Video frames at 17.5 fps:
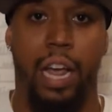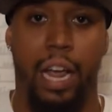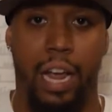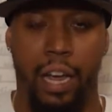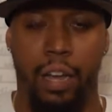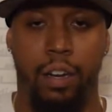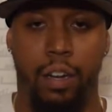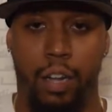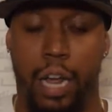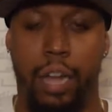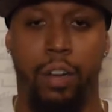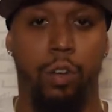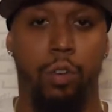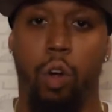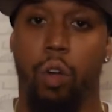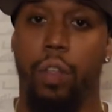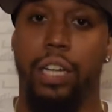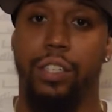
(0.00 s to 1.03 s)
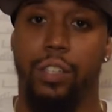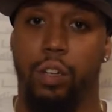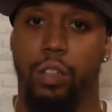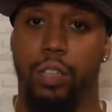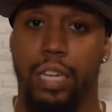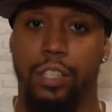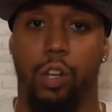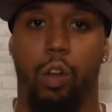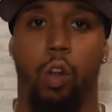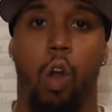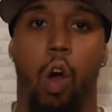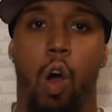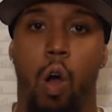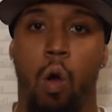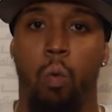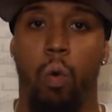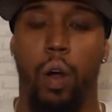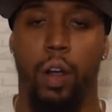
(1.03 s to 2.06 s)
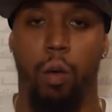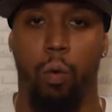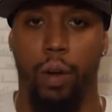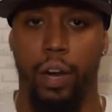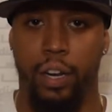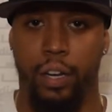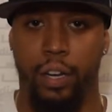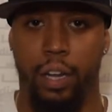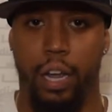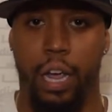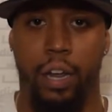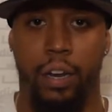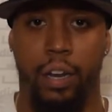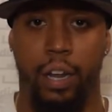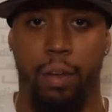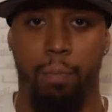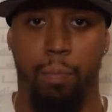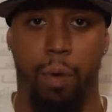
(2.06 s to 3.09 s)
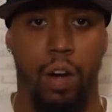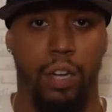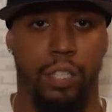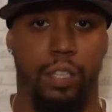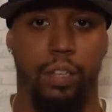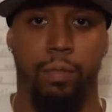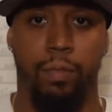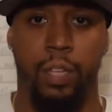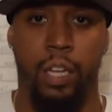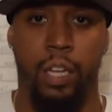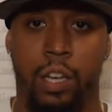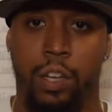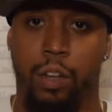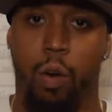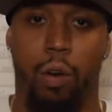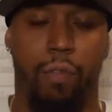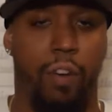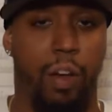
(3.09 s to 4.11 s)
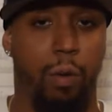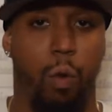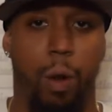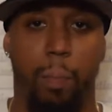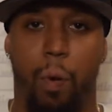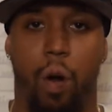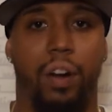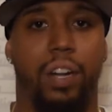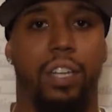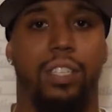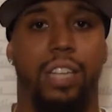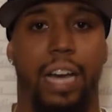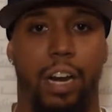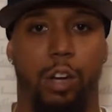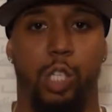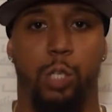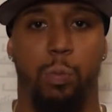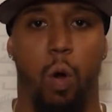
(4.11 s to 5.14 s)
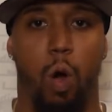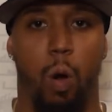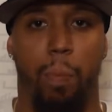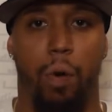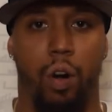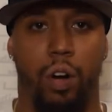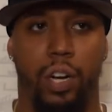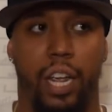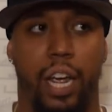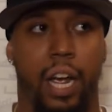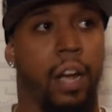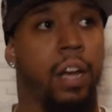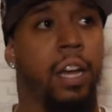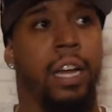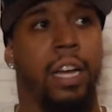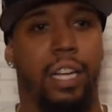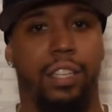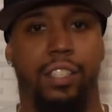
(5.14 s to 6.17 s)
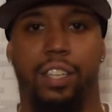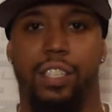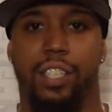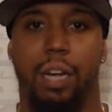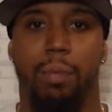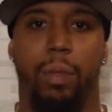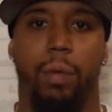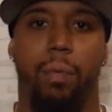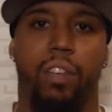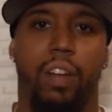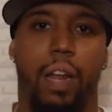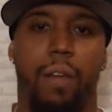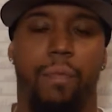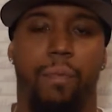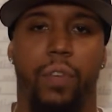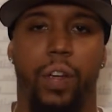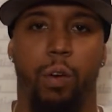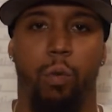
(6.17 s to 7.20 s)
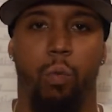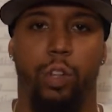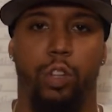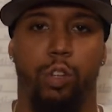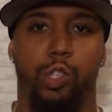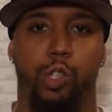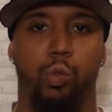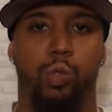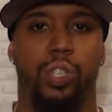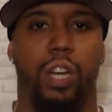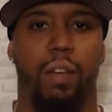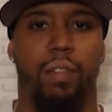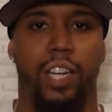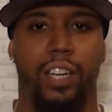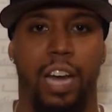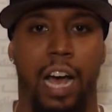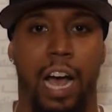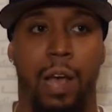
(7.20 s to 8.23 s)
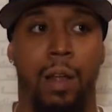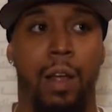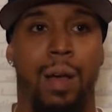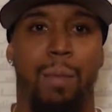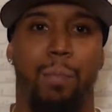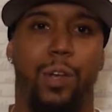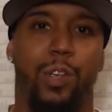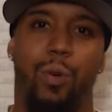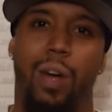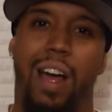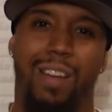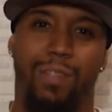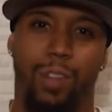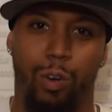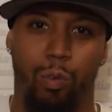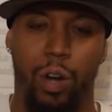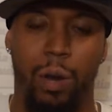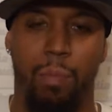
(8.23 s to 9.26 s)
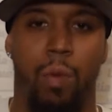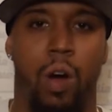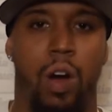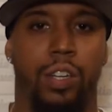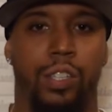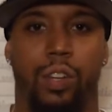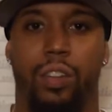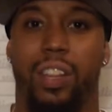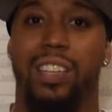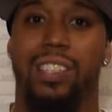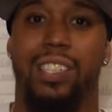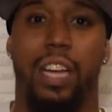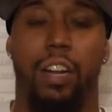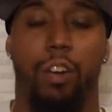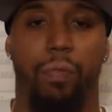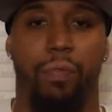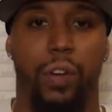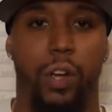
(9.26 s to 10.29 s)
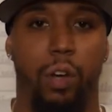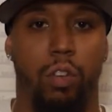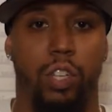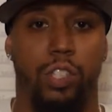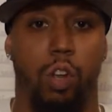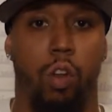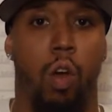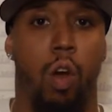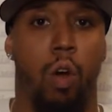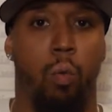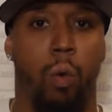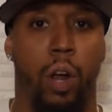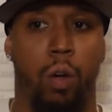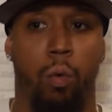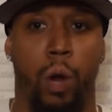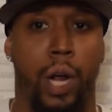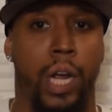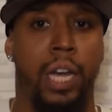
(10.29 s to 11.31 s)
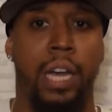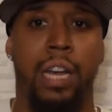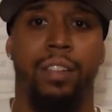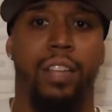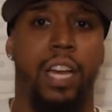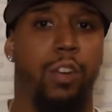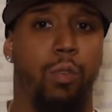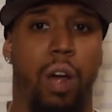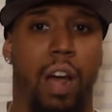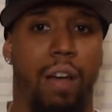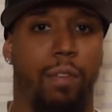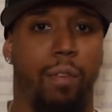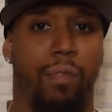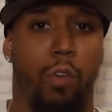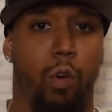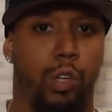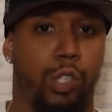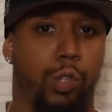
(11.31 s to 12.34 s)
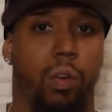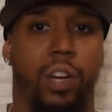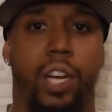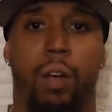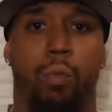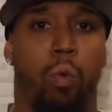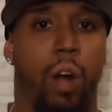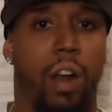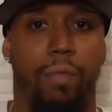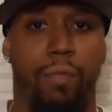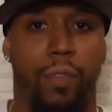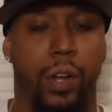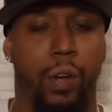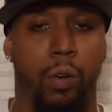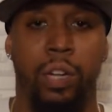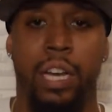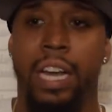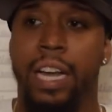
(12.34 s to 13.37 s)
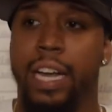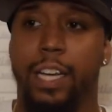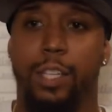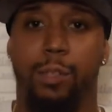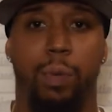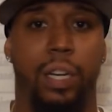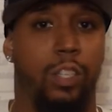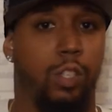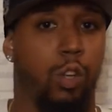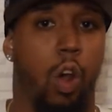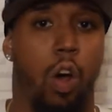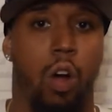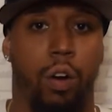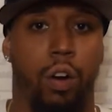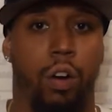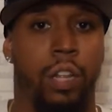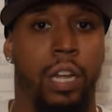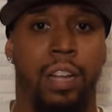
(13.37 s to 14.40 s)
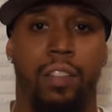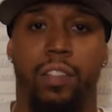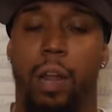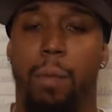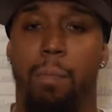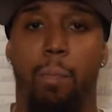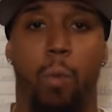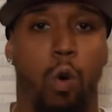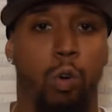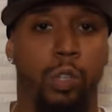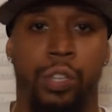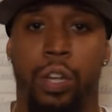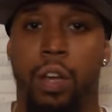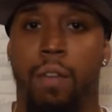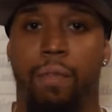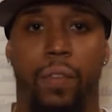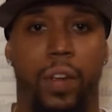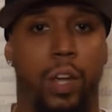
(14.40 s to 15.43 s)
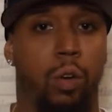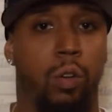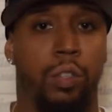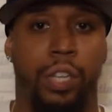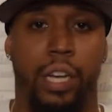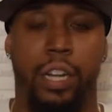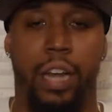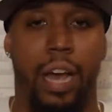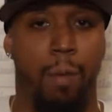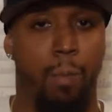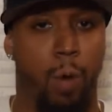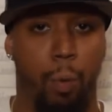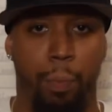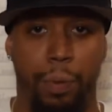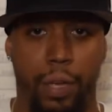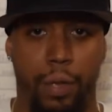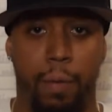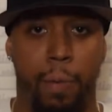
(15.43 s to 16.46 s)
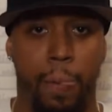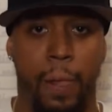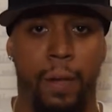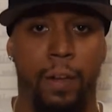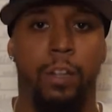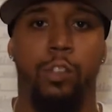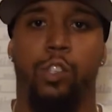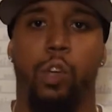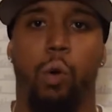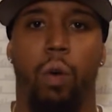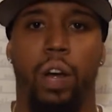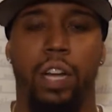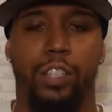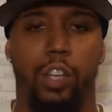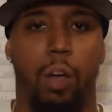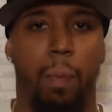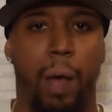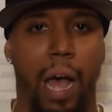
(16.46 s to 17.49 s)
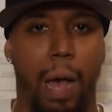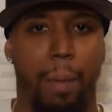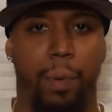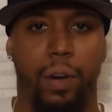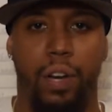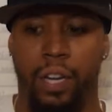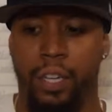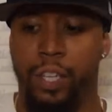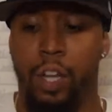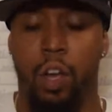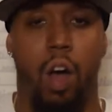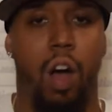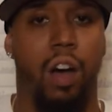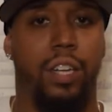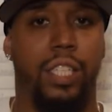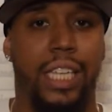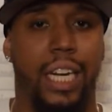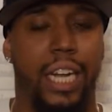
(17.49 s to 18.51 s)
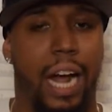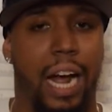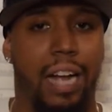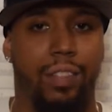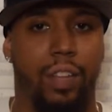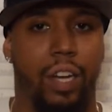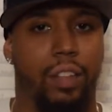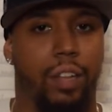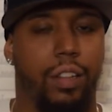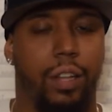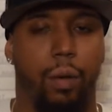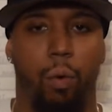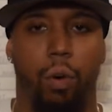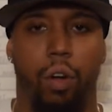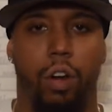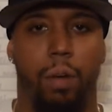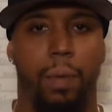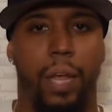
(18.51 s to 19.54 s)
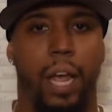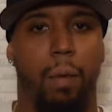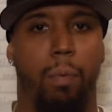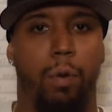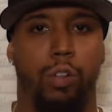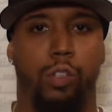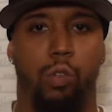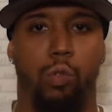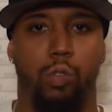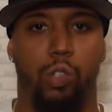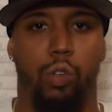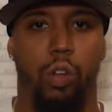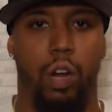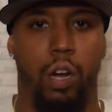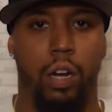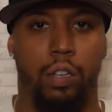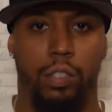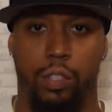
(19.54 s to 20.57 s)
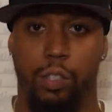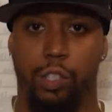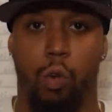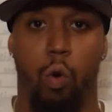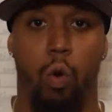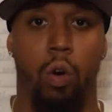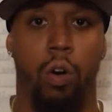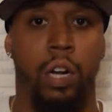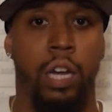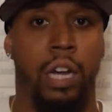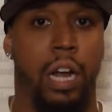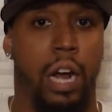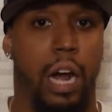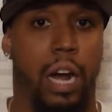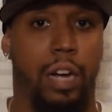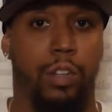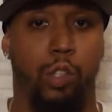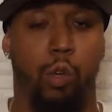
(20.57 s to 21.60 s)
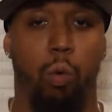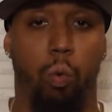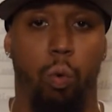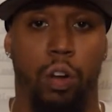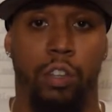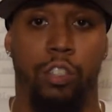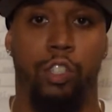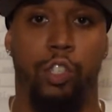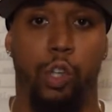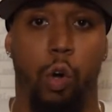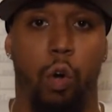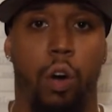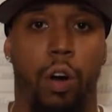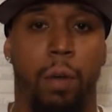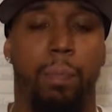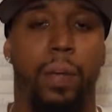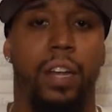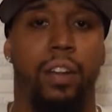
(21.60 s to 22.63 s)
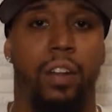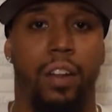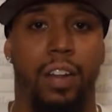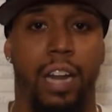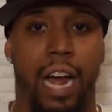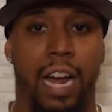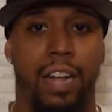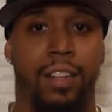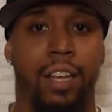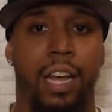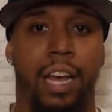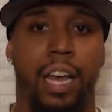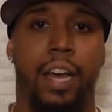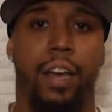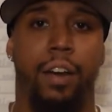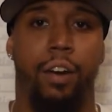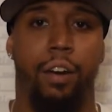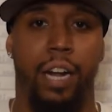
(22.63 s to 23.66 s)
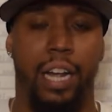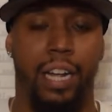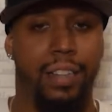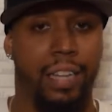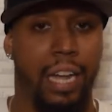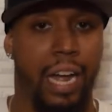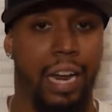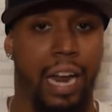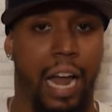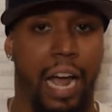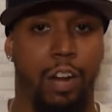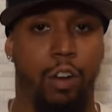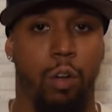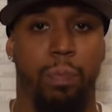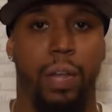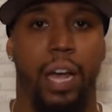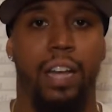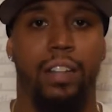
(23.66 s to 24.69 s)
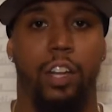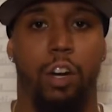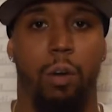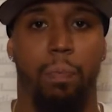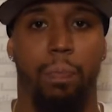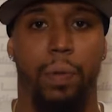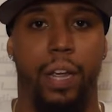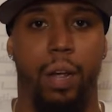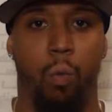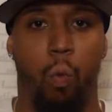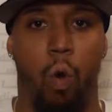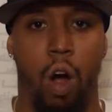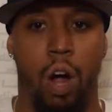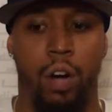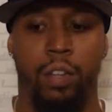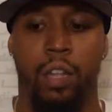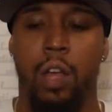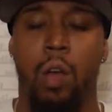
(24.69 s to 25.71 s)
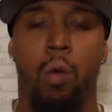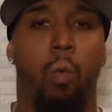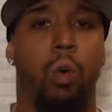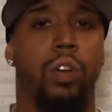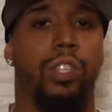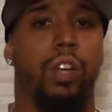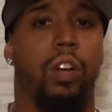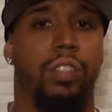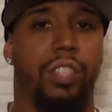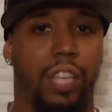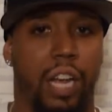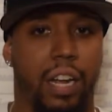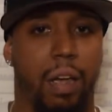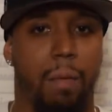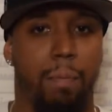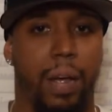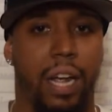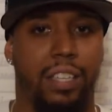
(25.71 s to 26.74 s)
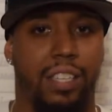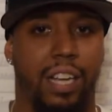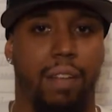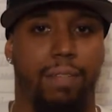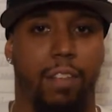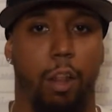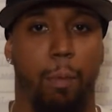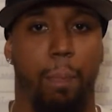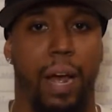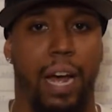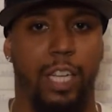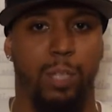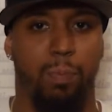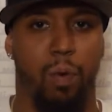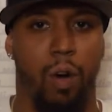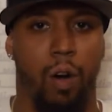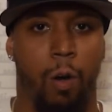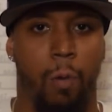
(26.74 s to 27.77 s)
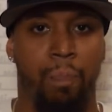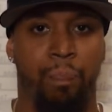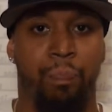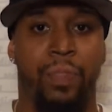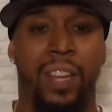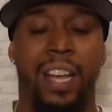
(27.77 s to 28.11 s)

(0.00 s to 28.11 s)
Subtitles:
And you know that's a long way away in Boston. You know, Fenway Park is not a small park. Yeah, it's deceptive in left field with the 279, but you have the Green Monster. Then center field is a long way away. Then you have the 420 in right field is longer than most fields in the MLB. So what ends up happening is, honestly, I thought that they were going to be able to score 2 runs. Choi, being the 9th hitter in that lineup that ended up being walked, was on second base after the pass ball.